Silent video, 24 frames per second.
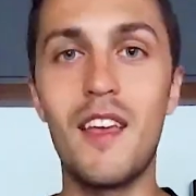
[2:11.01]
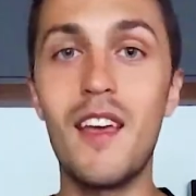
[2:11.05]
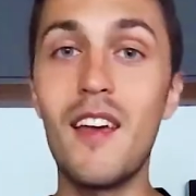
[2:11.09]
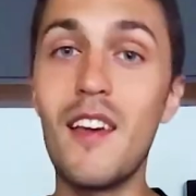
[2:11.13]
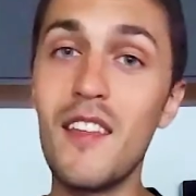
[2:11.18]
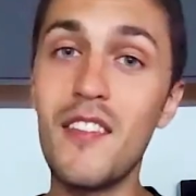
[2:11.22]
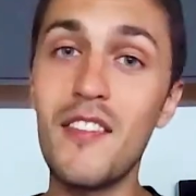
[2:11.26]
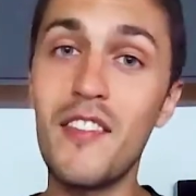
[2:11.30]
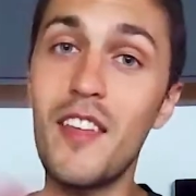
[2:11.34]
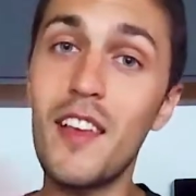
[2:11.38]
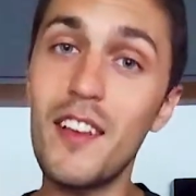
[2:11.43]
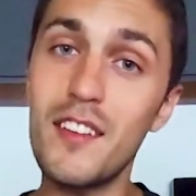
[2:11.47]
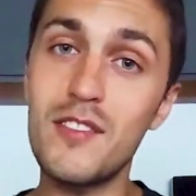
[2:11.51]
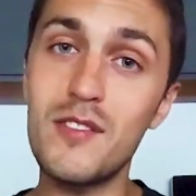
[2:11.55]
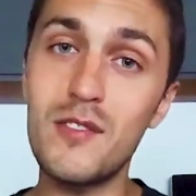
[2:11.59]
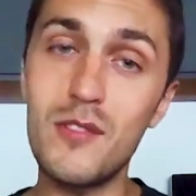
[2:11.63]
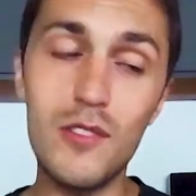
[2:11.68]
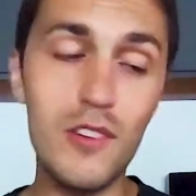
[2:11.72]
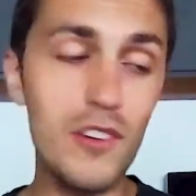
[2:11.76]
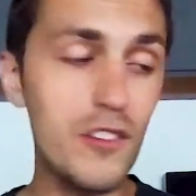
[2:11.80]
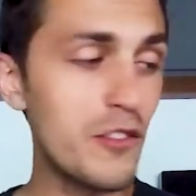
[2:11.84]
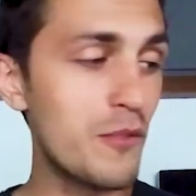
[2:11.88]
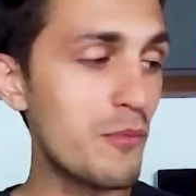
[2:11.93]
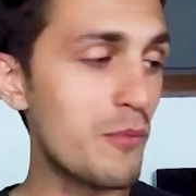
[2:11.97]
And thanks to
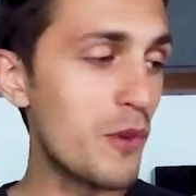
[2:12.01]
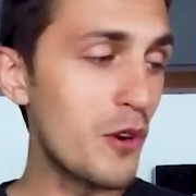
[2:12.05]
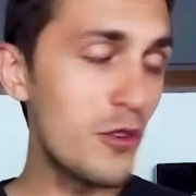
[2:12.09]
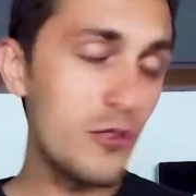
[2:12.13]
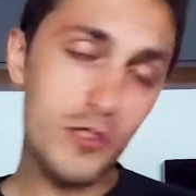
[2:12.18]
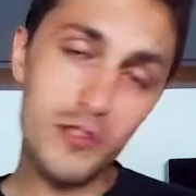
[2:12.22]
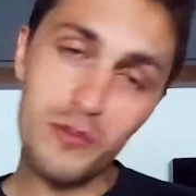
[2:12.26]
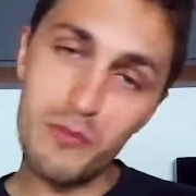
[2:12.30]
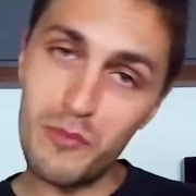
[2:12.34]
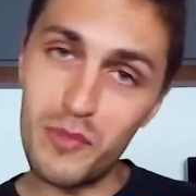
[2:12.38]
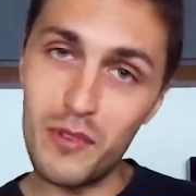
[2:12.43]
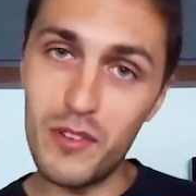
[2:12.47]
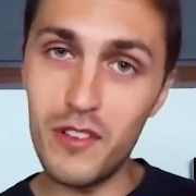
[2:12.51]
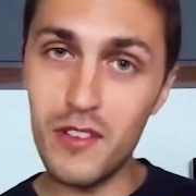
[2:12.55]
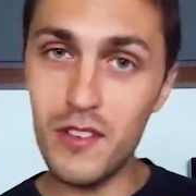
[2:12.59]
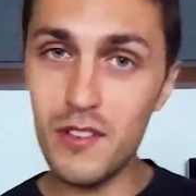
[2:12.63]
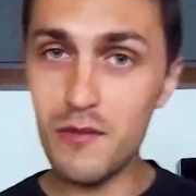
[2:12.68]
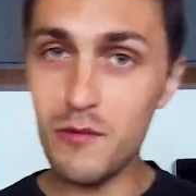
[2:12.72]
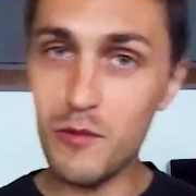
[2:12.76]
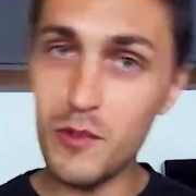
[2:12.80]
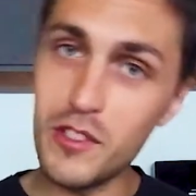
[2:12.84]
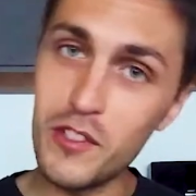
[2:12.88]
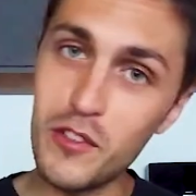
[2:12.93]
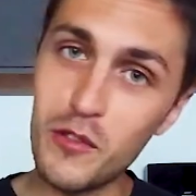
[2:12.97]
all the motion
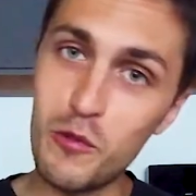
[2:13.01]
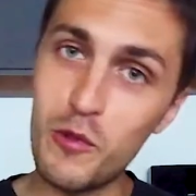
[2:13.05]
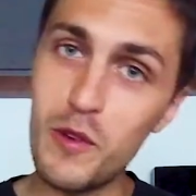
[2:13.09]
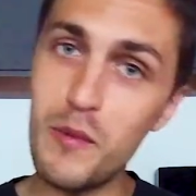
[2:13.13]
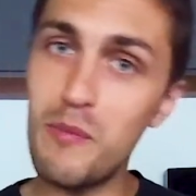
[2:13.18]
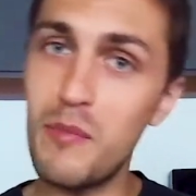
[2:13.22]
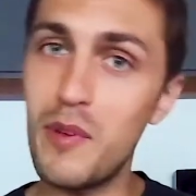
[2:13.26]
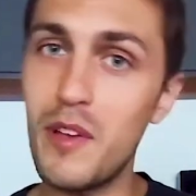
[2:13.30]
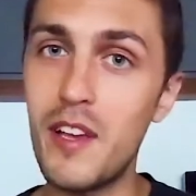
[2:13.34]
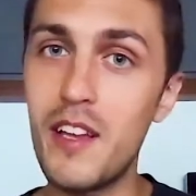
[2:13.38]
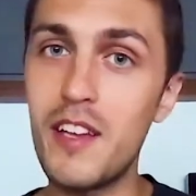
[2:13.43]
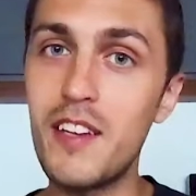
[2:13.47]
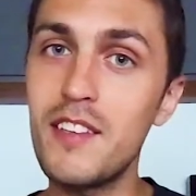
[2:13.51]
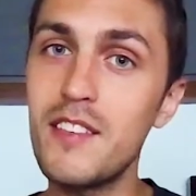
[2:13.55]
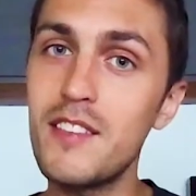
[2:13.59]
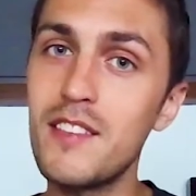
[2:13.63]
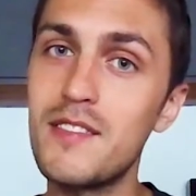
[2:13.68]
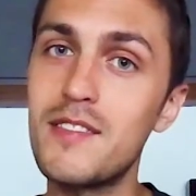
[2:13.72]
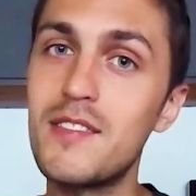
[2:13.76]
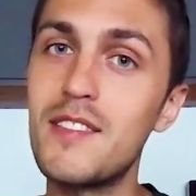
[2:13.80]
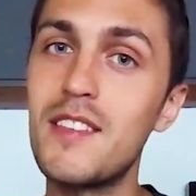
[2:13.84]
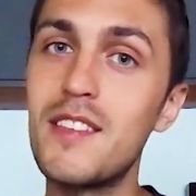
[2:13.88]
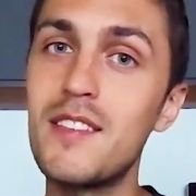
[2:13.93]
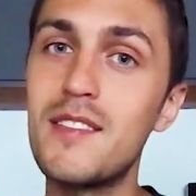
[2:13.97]
blur when you're whip panning,
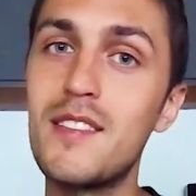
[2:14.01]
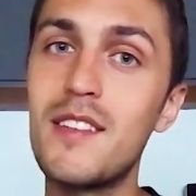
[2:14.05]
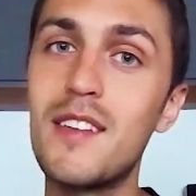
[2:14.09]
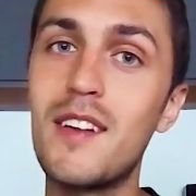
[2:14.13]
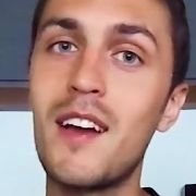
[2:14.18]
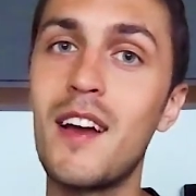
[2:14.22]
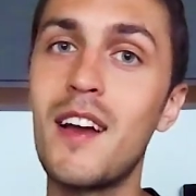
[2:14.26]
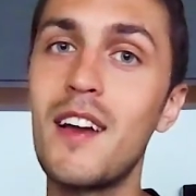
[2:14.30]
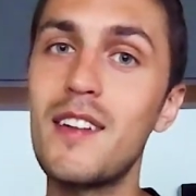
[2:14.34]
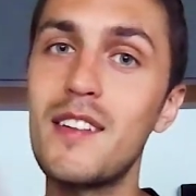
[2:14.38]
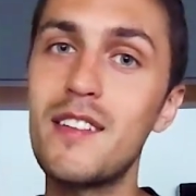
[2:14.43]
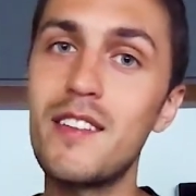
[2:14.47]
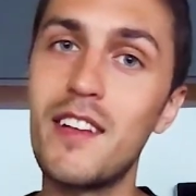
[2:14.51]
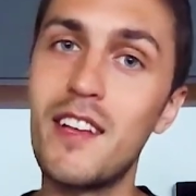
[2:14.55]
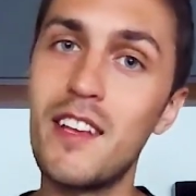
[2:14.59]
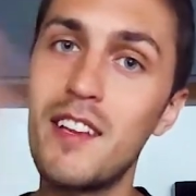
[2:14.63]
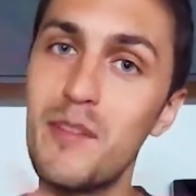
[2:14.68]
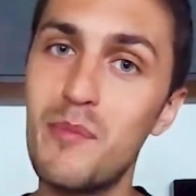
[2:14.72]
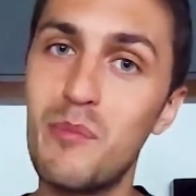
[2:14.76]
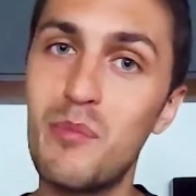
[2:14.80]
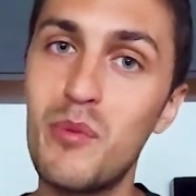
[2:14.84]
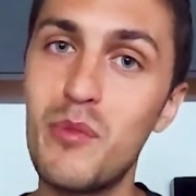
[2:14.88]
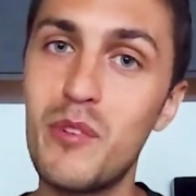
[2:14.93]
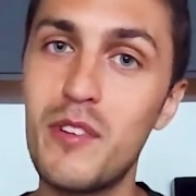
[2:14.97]
it's easy to hide an
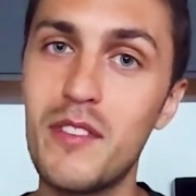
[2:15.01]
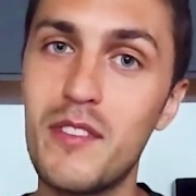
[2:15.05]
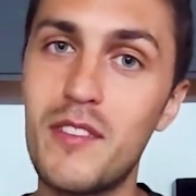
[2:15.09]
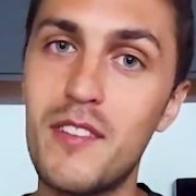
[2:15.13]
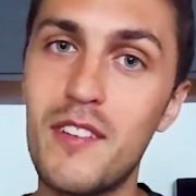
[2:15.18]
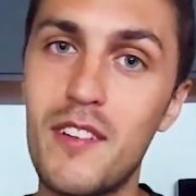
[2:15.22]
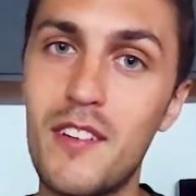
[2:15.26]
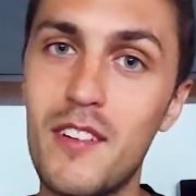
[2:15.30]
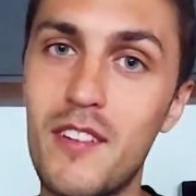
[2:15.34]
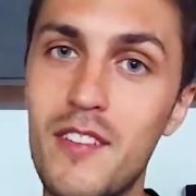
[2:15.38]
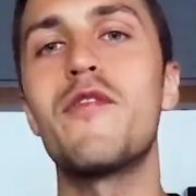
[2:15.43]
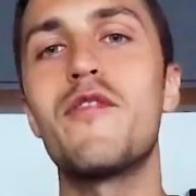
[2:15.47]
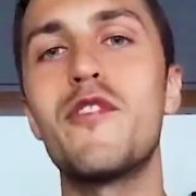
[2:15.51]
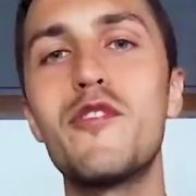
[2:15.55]
edit point there.